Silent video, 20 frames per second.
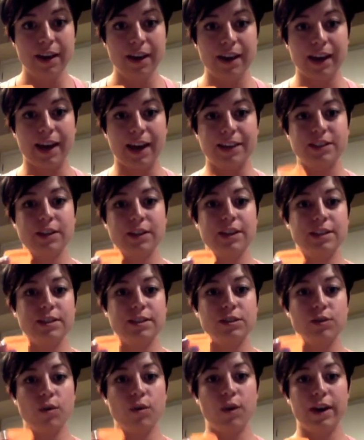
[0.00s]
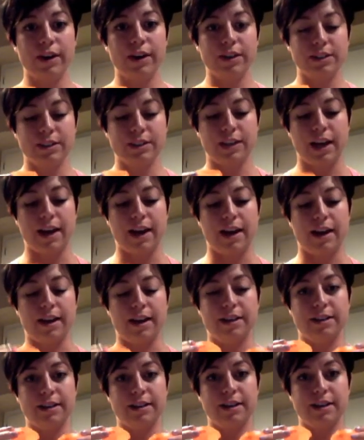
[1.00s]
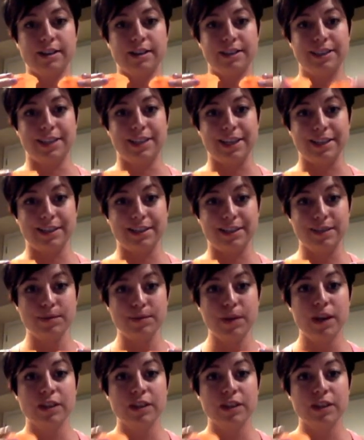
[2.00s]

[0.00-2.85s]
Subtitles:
Okay, so this is oils and seeds.